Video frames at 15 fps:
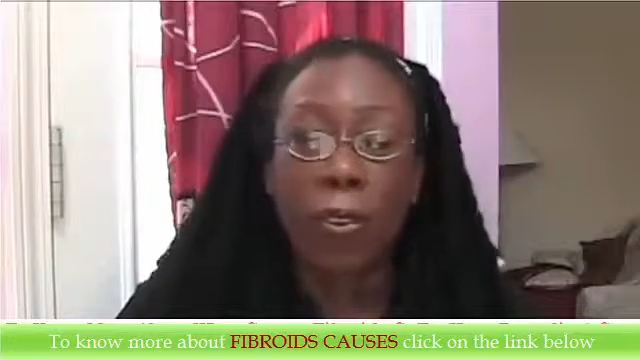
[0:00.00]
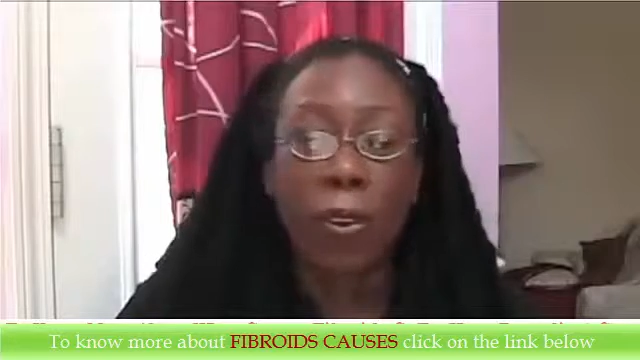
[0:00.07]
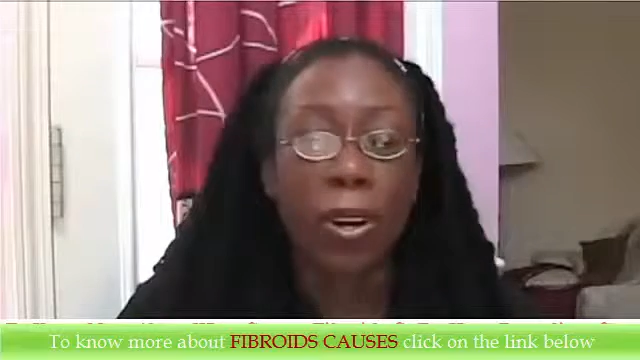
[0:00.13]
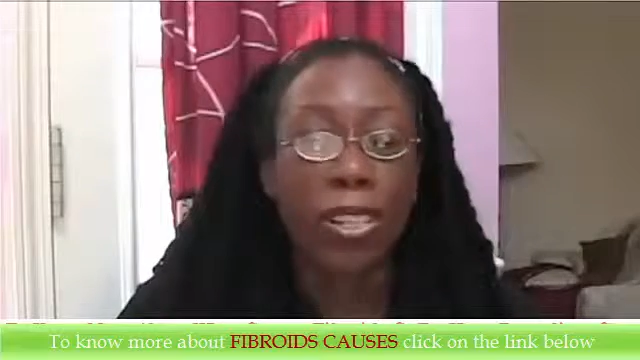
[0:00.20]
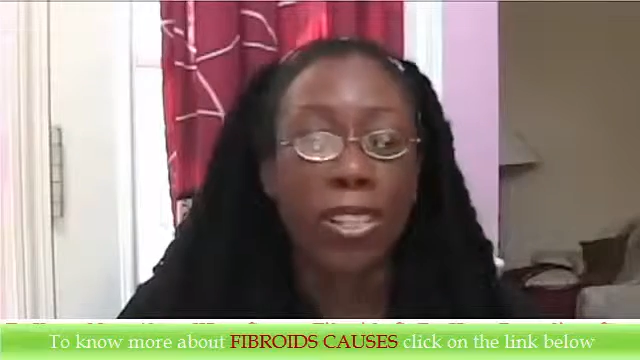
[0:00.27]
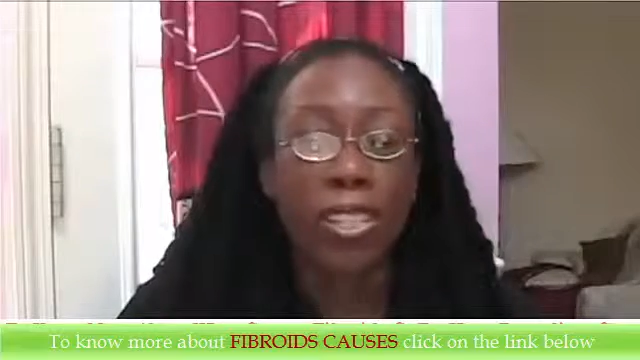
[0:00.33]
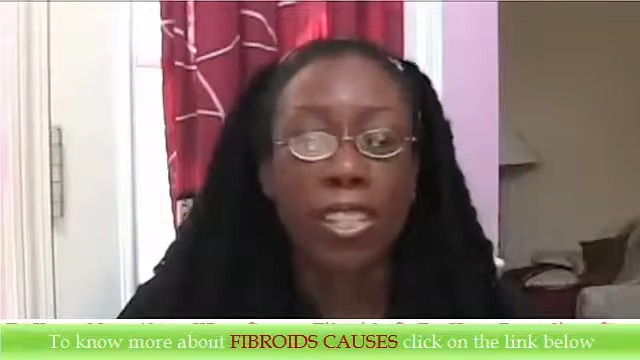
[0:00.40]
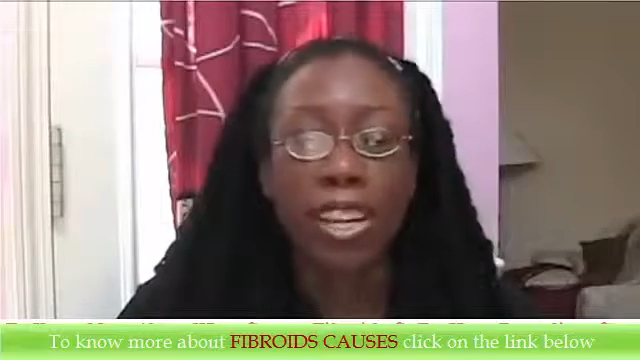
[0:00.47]

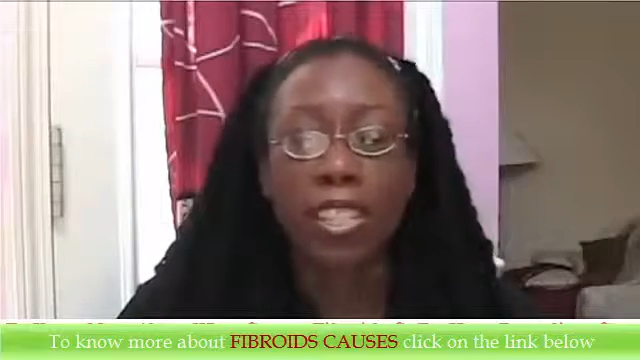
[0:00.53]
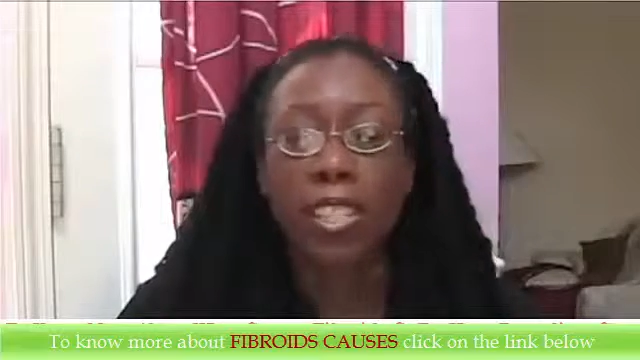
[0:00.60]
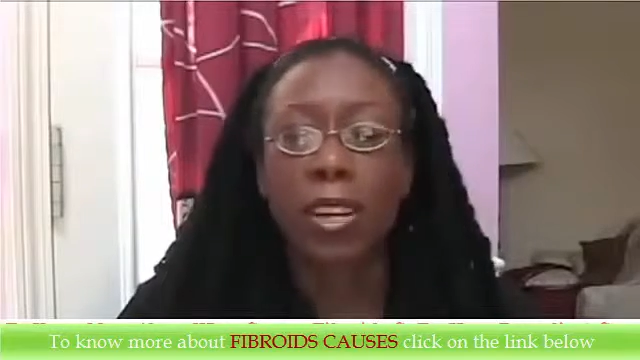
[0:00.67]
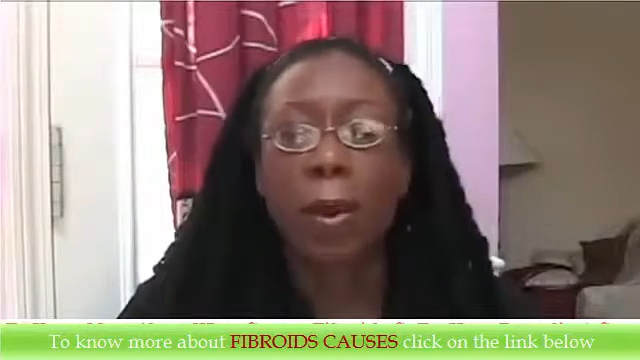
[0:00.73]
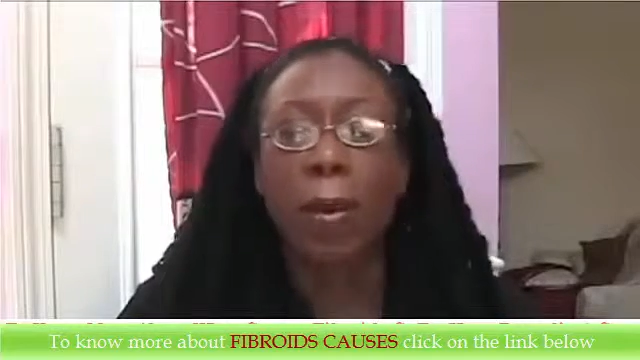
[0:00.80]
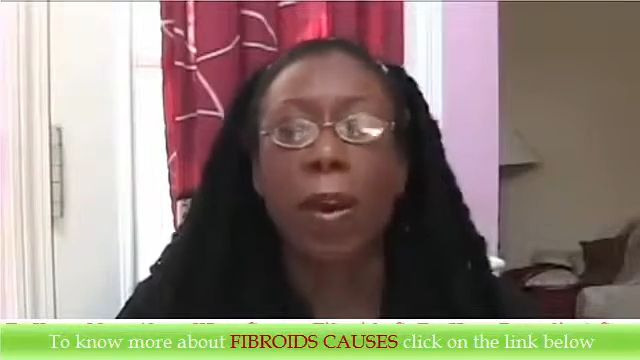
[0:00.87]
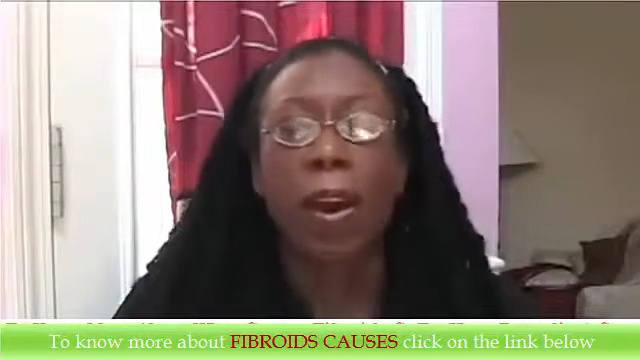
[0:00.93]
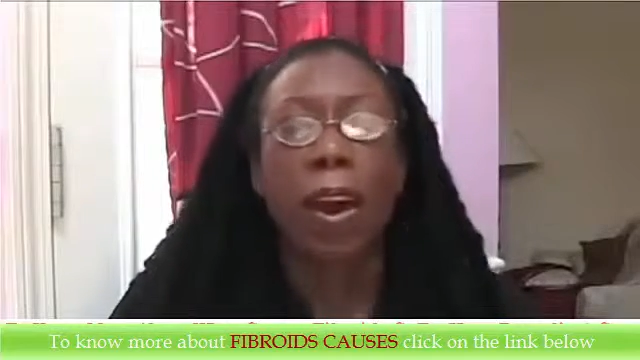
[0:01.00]
for such
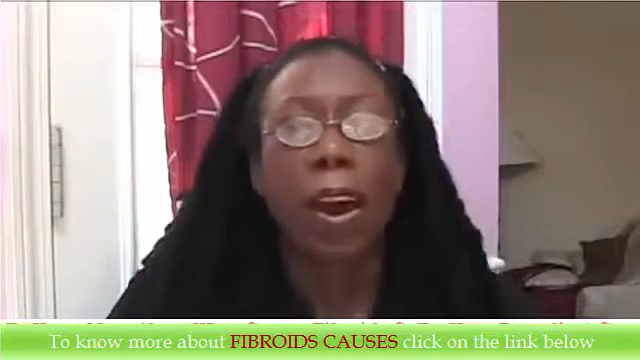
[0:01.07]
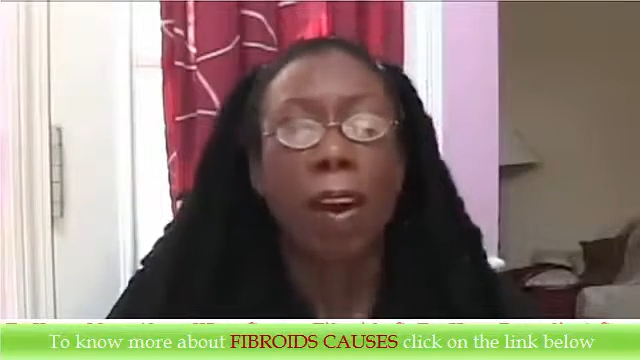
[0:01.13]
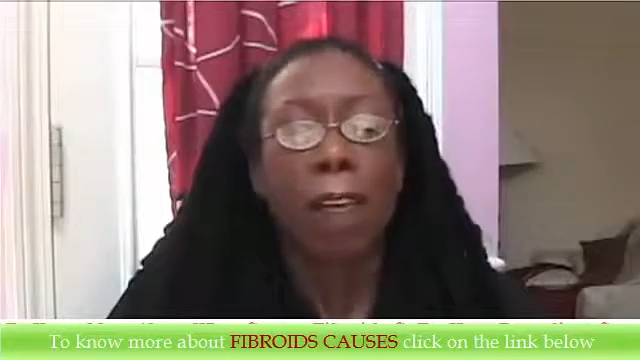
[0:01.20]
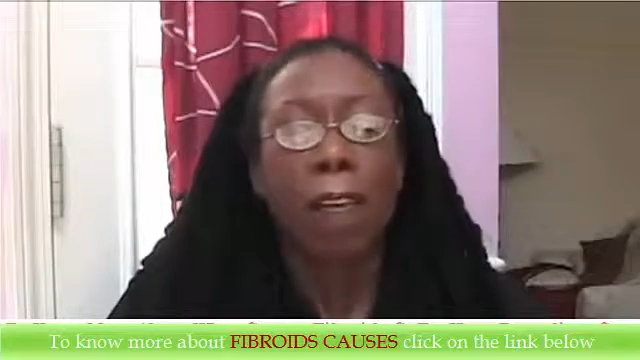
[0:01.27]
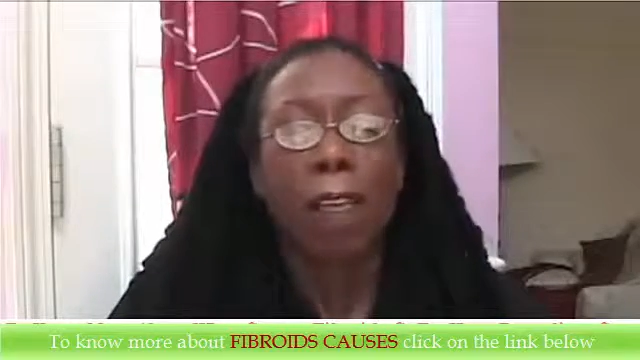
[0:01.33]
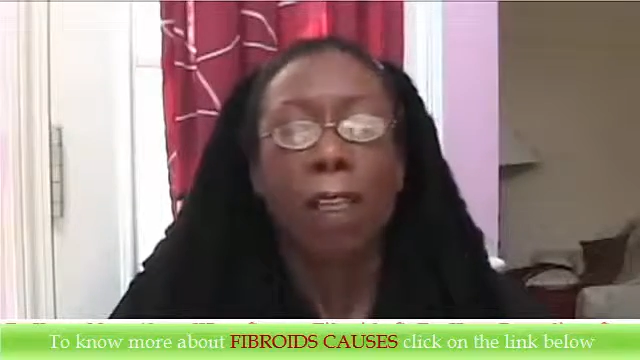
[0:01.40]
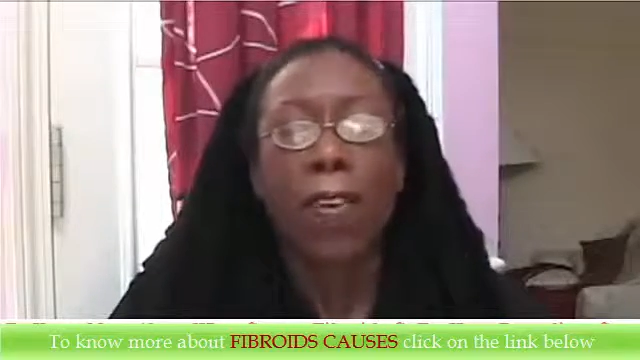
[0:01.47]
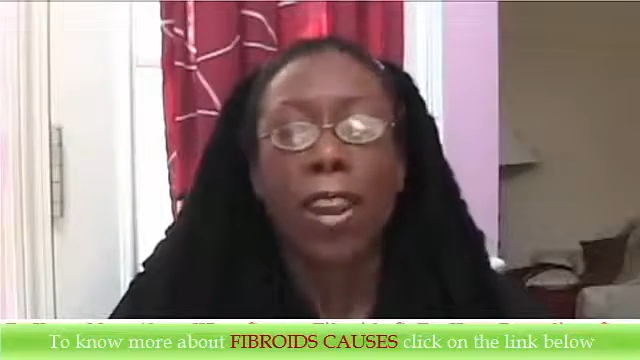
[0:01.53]
a
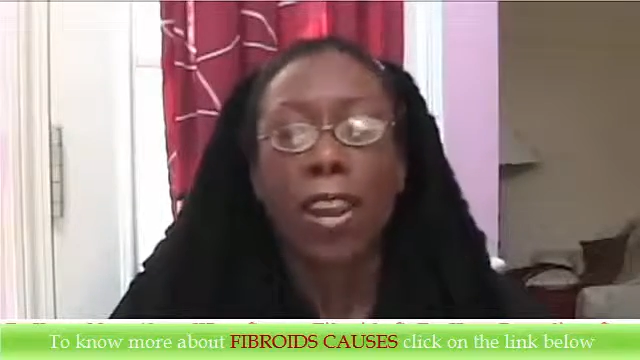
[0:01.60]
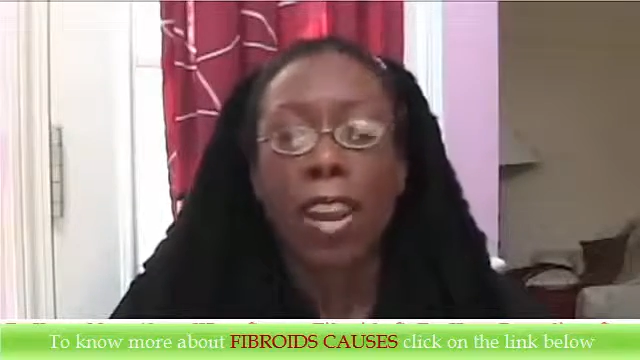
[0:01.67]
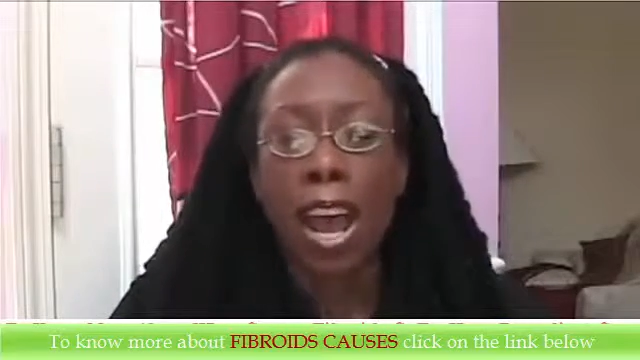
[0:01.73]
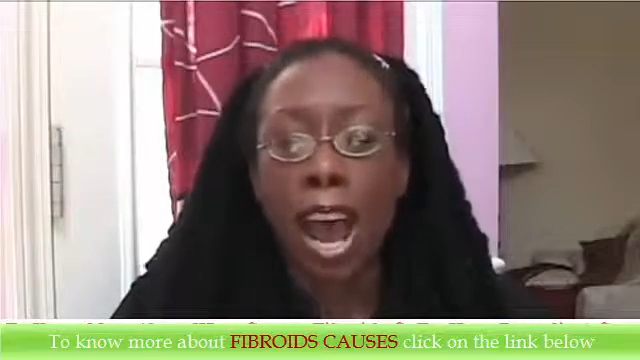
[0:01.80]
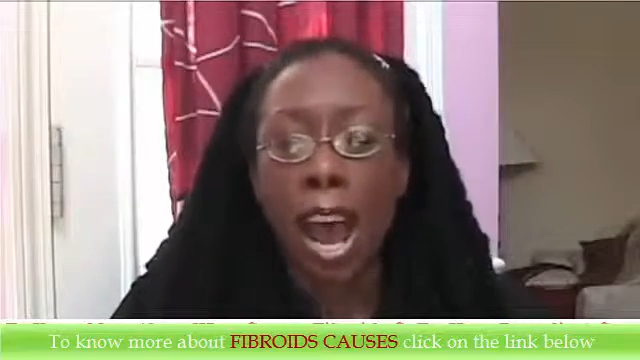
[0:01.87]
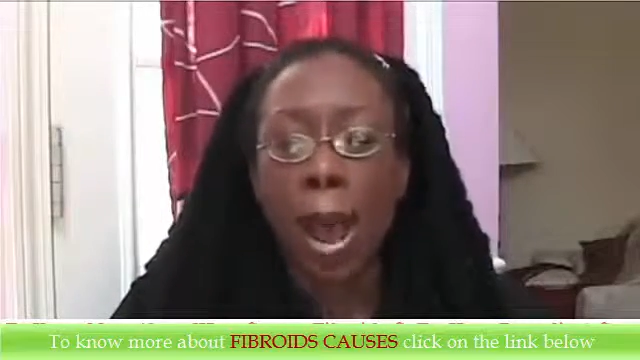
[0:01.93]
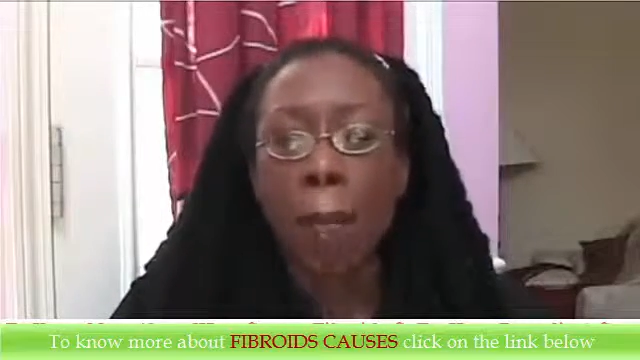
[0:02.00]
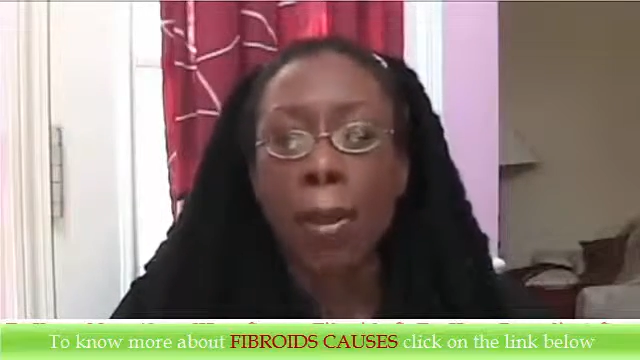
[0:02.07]

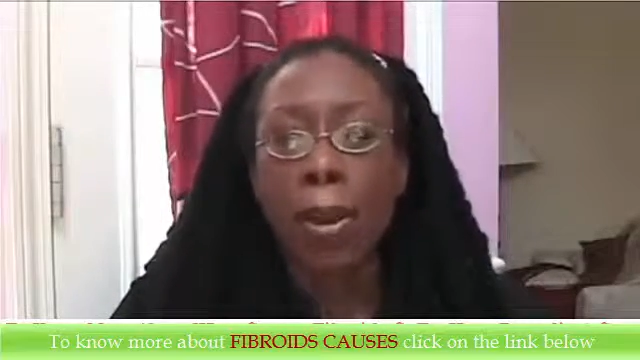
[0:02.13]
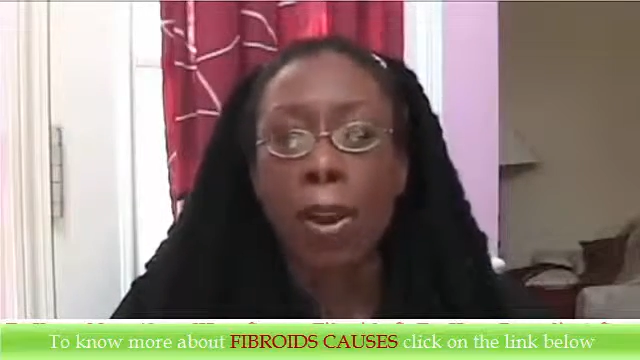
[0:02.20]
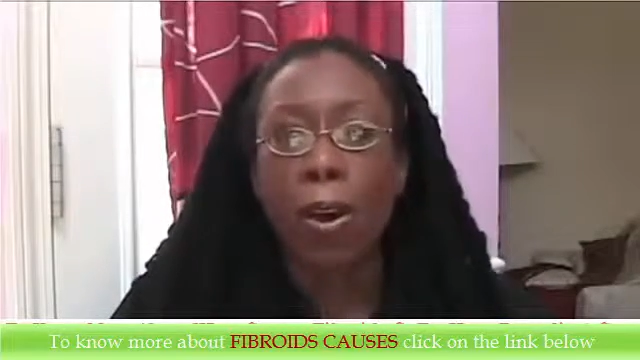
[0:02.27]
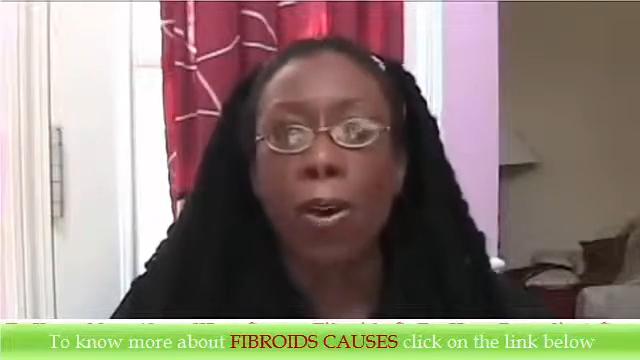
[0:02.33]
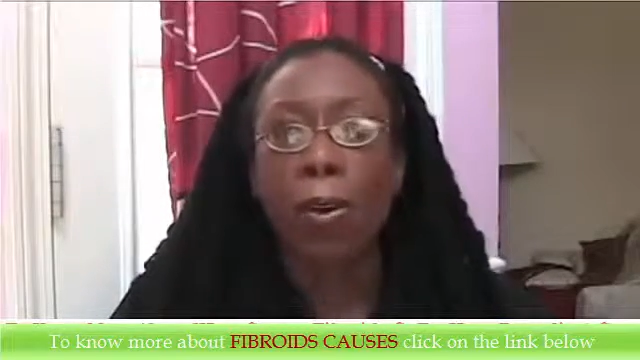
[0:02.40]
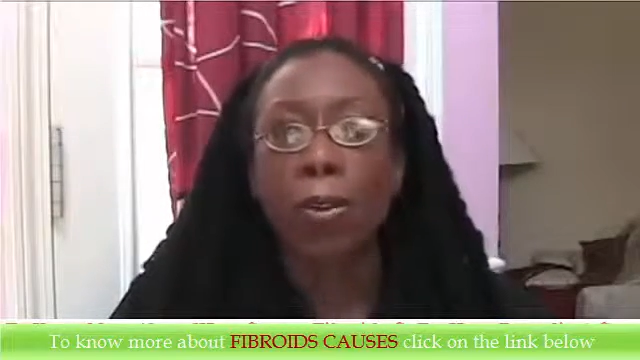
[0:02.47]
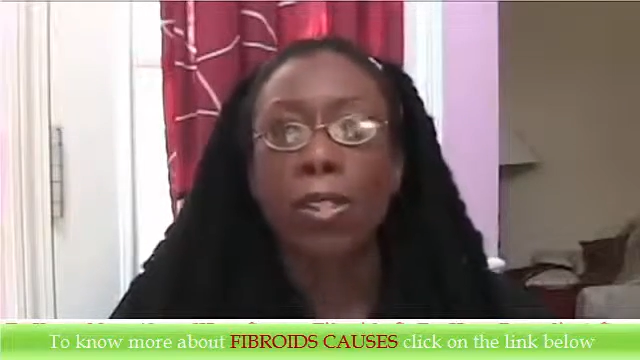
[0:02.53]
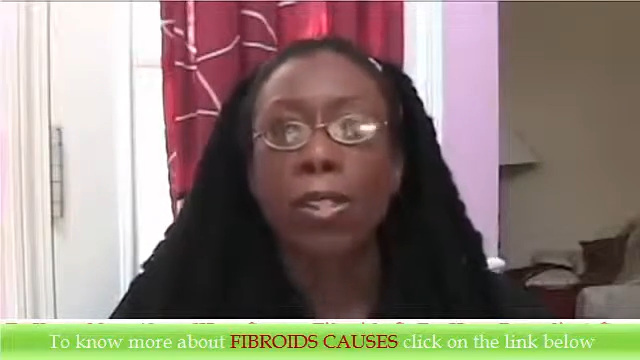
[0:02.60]
phenomenal,